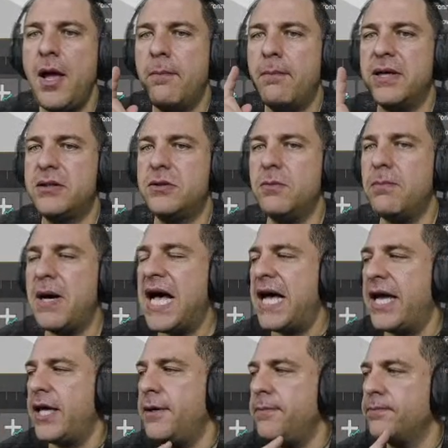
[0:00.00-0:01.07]
but to
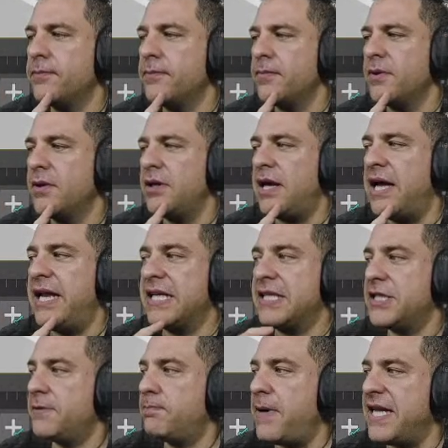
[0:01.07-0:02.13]
buy an
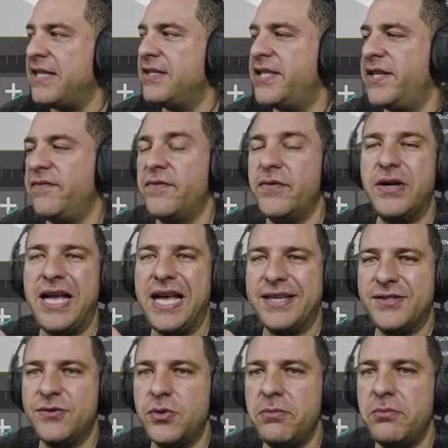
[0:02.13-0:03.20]
expensive,
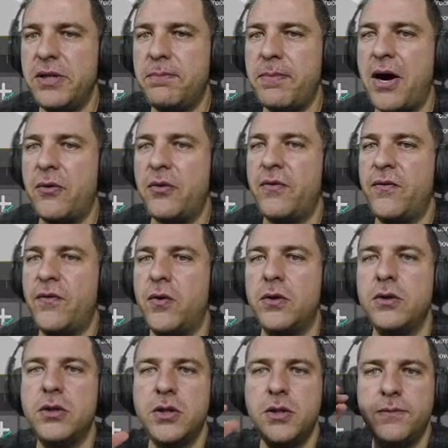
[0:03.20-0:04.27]
extremely
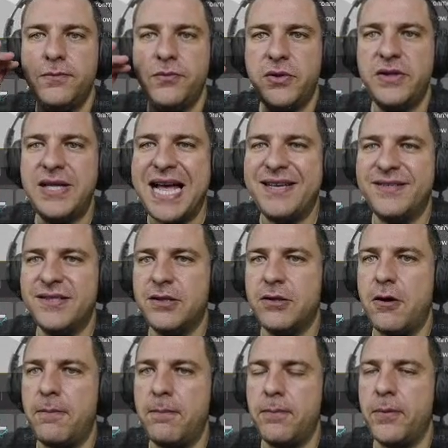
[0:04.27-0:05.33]
powerful
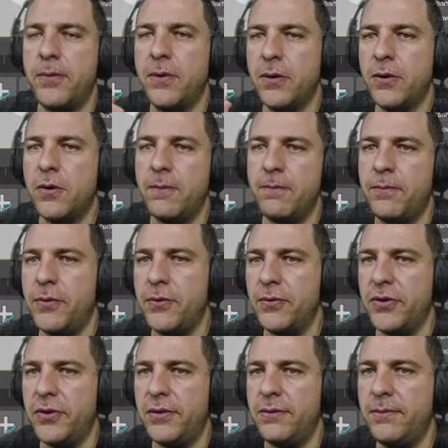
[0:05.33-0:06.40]
desktop
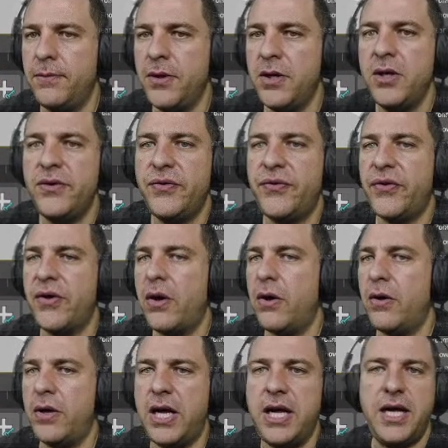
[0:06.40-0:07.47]
computer.
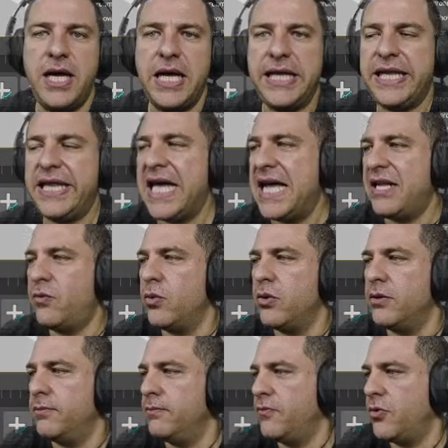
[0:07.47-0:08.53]
So and that
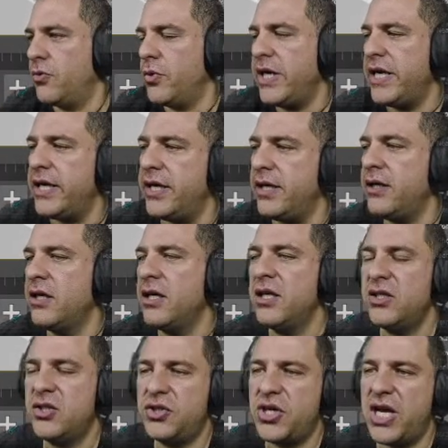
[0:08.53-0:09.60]
will really
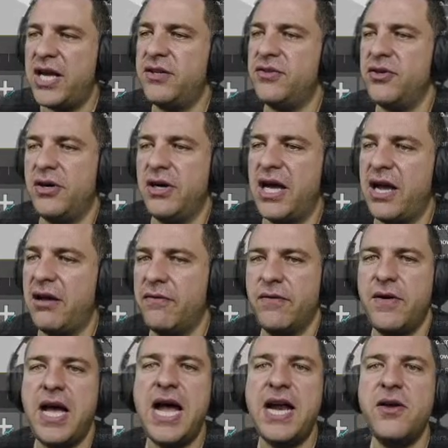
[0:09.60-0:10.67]
change your life.
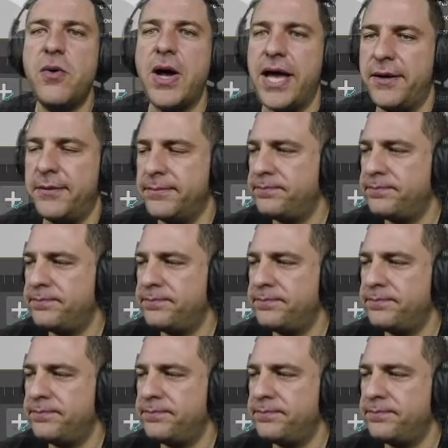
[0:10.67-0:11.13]
Anyway,